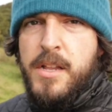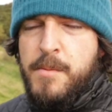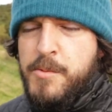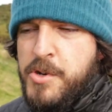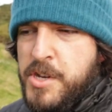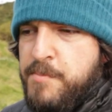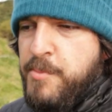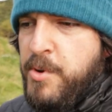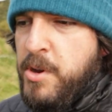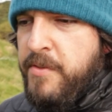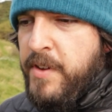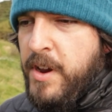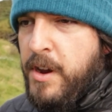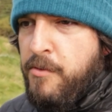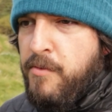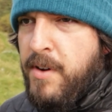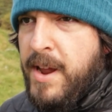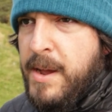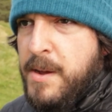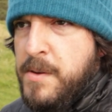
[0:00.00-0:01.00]
I'm just moving
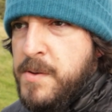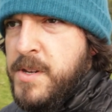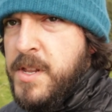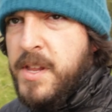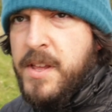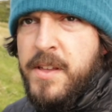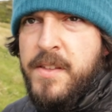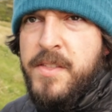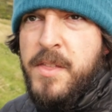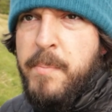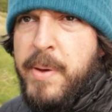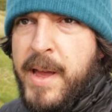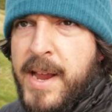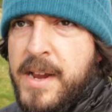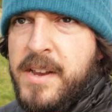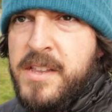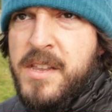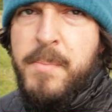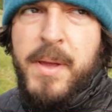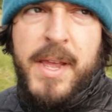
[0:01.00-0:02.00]
around the
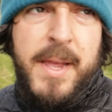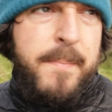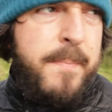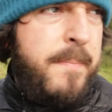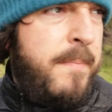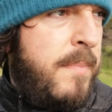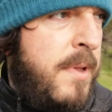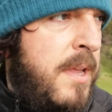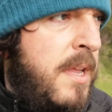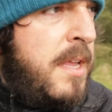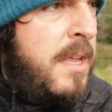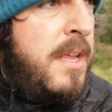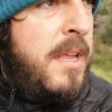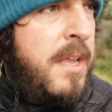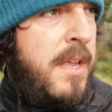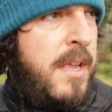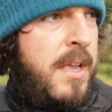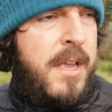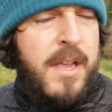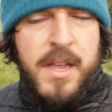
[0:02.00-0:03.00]
banks a bit.
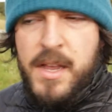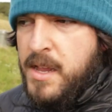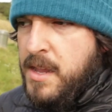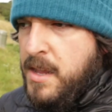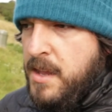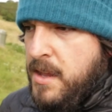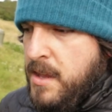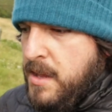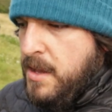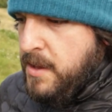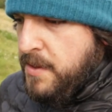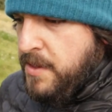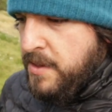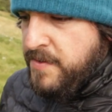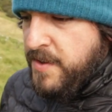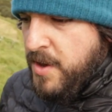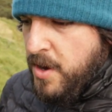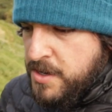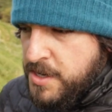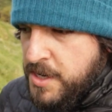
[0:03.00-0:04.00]
I
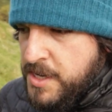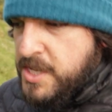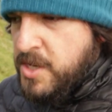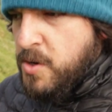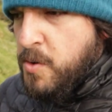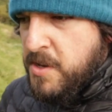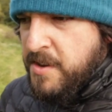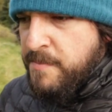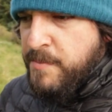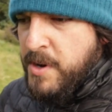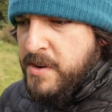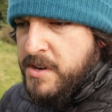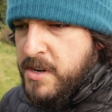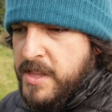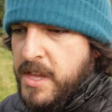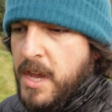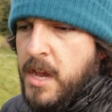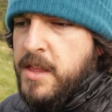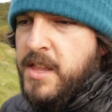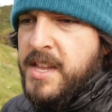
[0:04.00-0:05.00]
think the otter's sort of moved
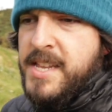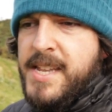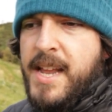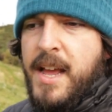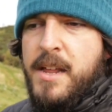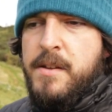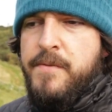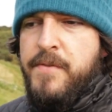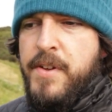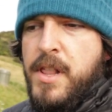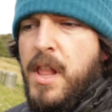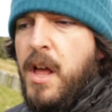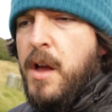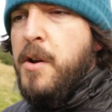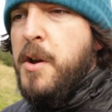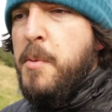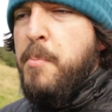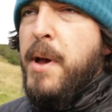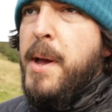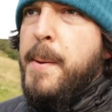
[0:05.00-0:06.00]
to the other side of the
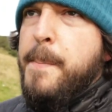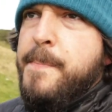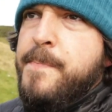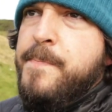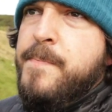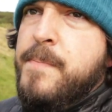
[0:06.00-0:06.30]
lock, but